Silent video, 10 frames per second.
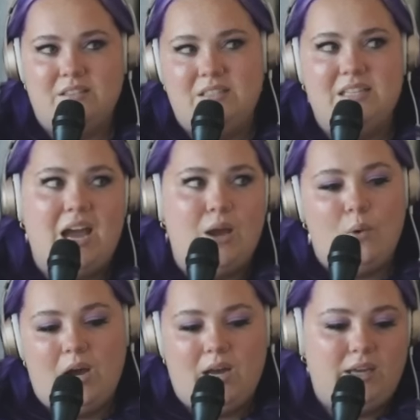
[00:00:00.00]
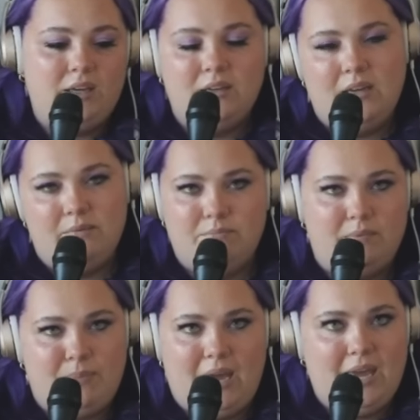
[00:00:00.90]
DIY
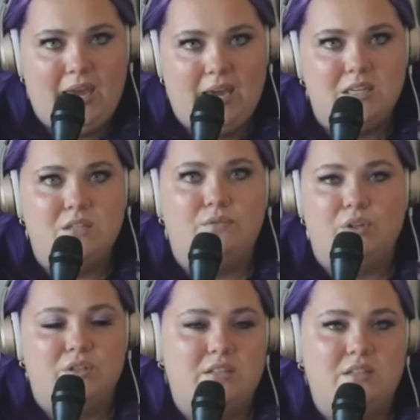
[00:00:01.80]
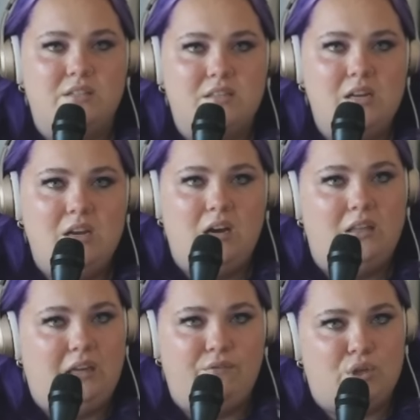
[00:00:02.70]
by hand versus a
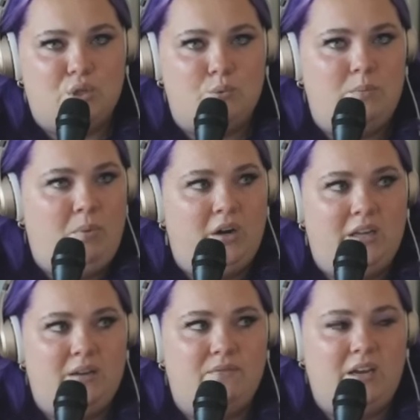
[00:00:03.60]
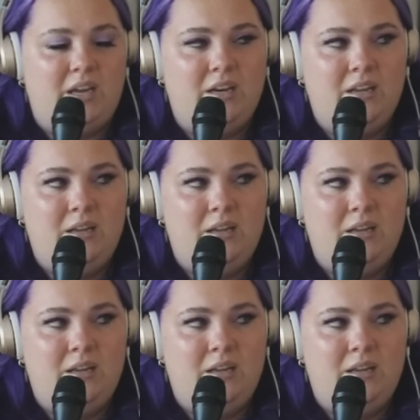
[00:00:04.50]
like virtual party invite,